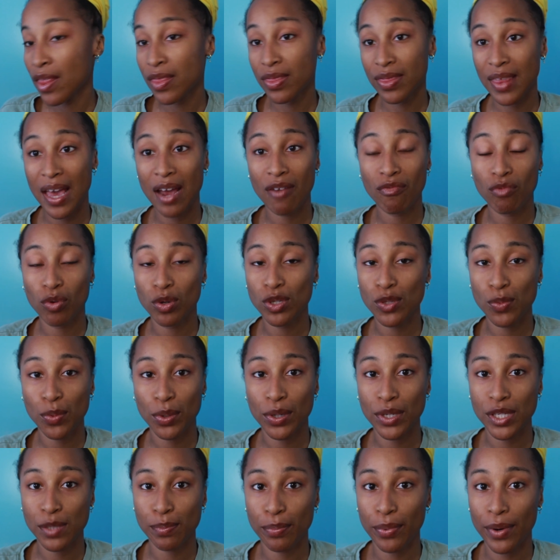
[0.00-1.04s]
that rose
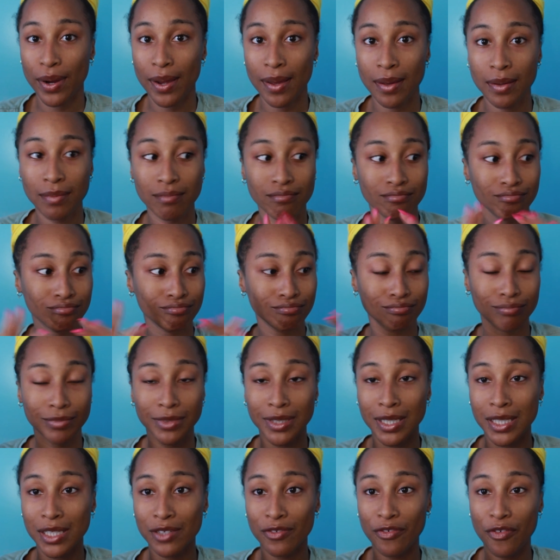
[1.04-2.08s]
water spray
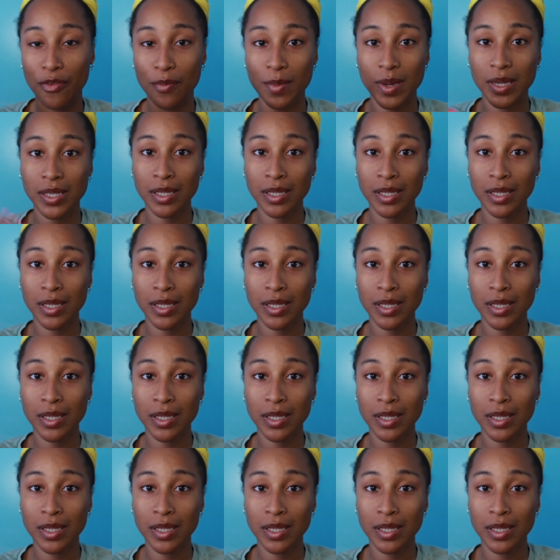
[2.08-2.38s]
does it for me.